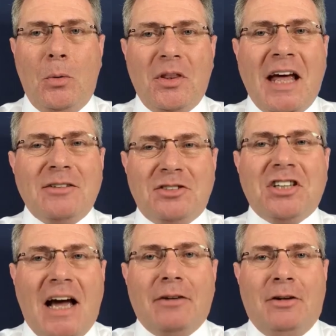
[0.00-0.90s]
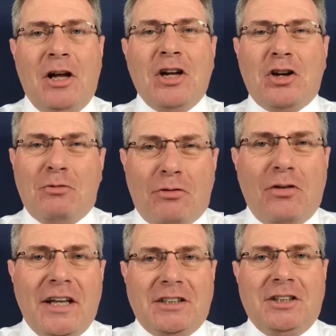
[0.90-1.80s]
Without doubt,
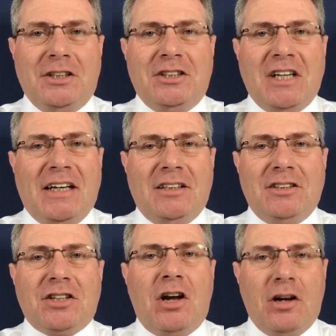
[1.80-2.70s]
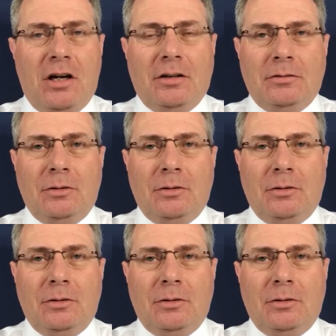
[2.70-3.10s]
conflicting agendas hurt.